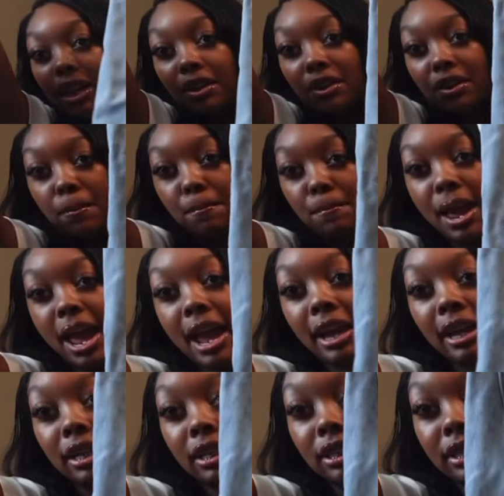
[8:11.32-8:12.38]
on the
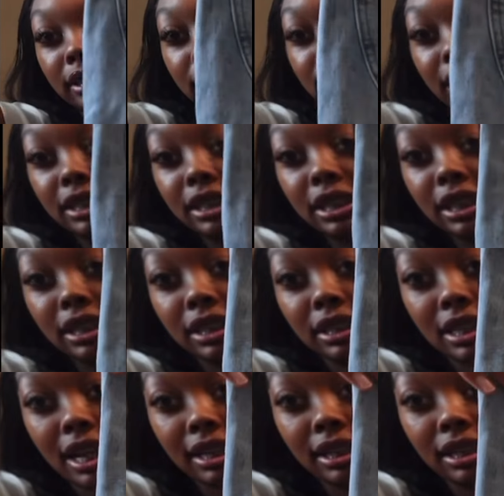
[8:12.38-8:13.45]
back the stitching is
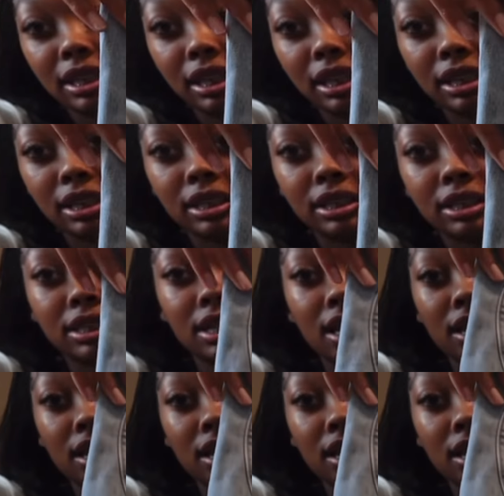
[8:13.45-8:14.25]
like this